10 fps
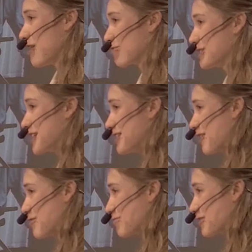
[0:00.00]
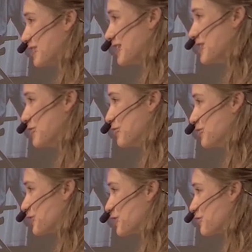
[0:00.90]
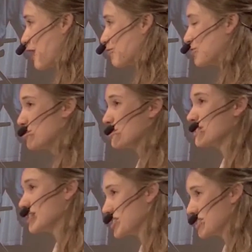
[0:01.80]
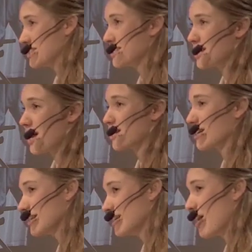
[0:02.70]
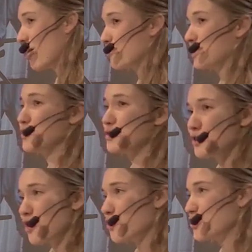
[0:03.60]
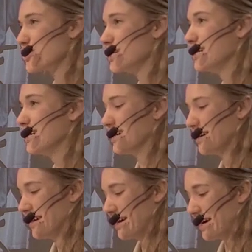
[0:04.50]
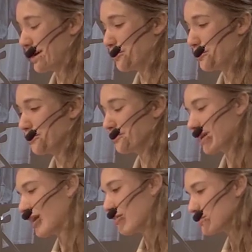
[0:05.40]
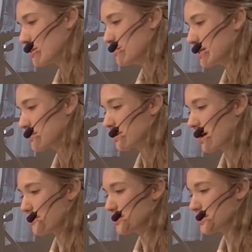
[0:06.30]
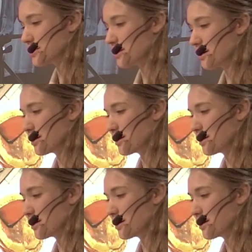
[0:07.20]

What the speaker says: the everyday life continues. You still have to do the dishes and clean up and do the laundry. And I have to admit, when I was